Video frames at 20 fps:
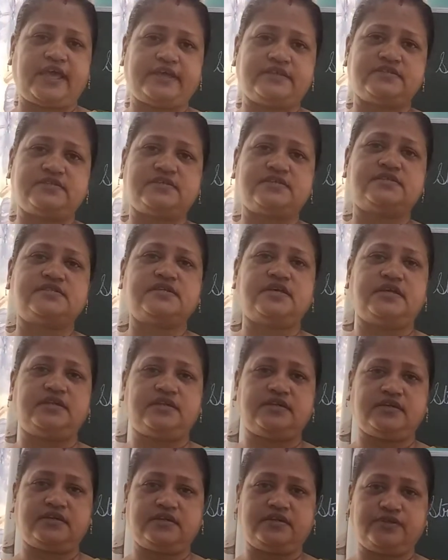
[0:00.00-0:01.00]
exist
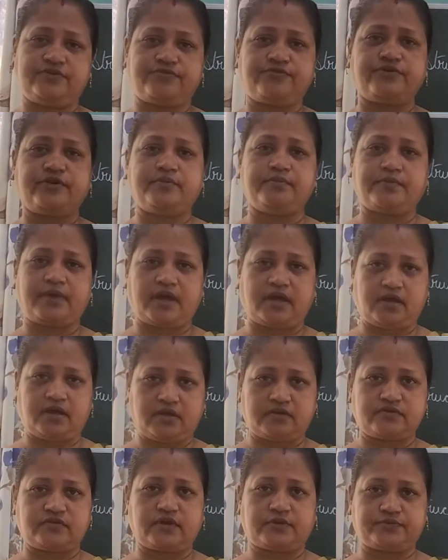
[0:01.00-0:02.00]
in the different
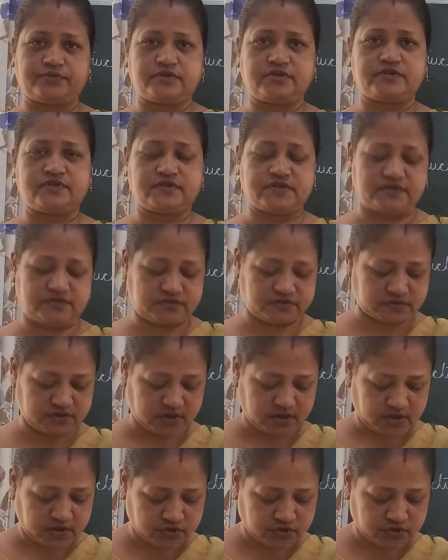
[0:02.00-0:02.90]
substances,